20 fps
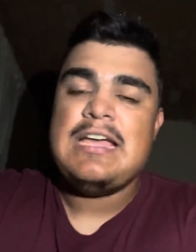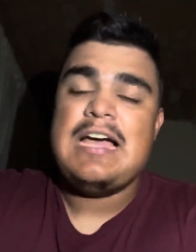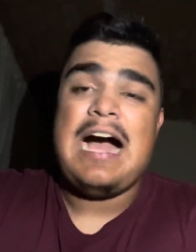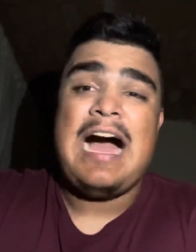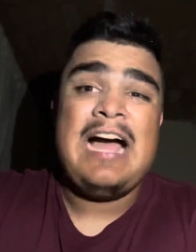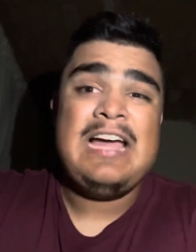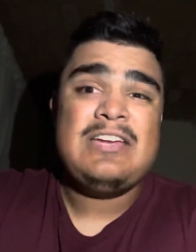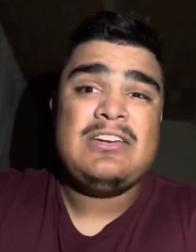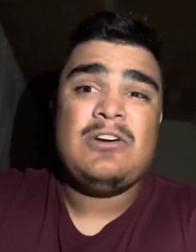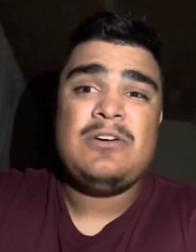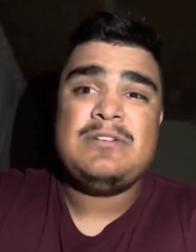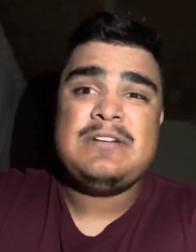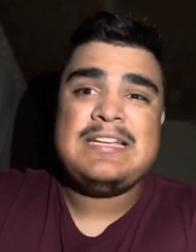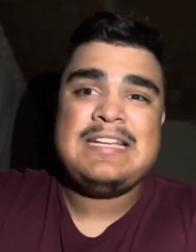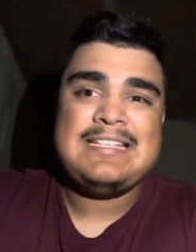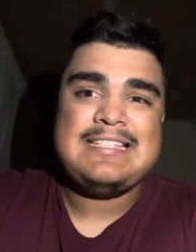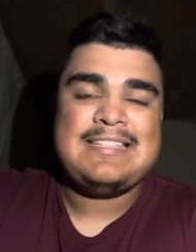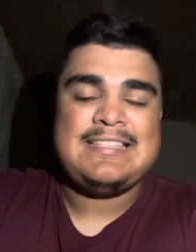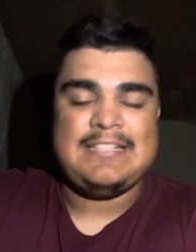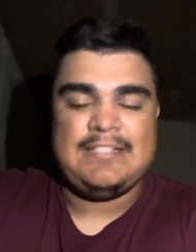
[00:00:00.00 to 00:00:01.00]
I'd owned
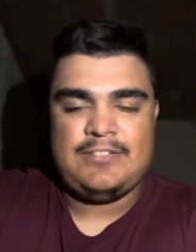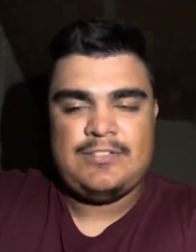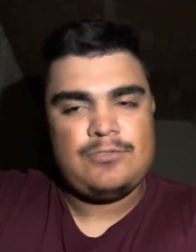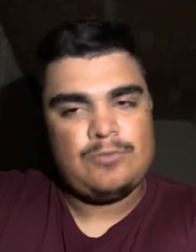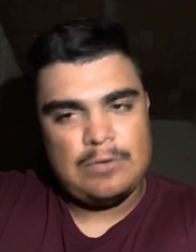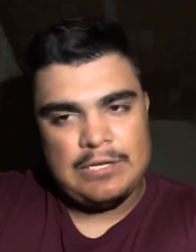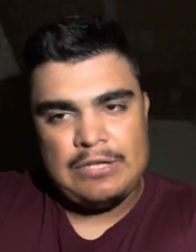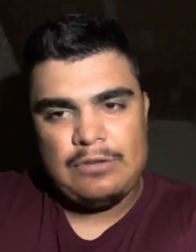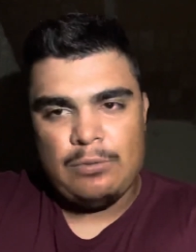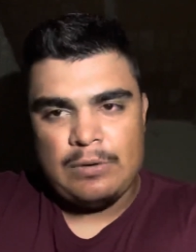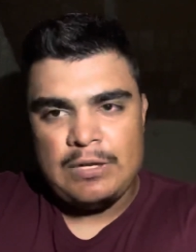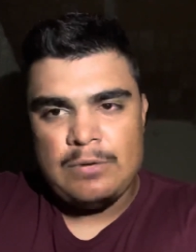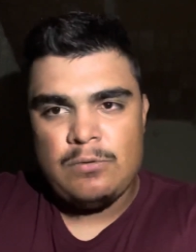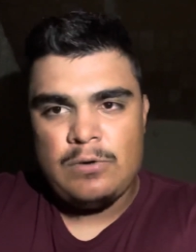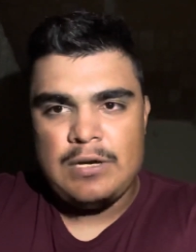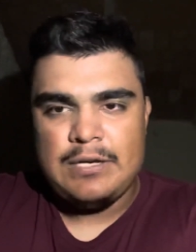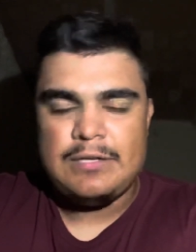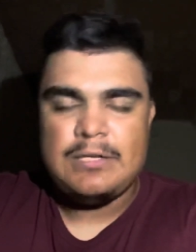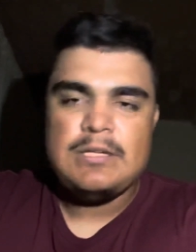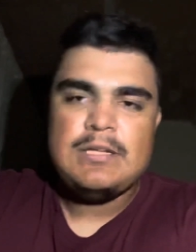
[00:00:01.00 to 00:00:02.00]
it since 2021.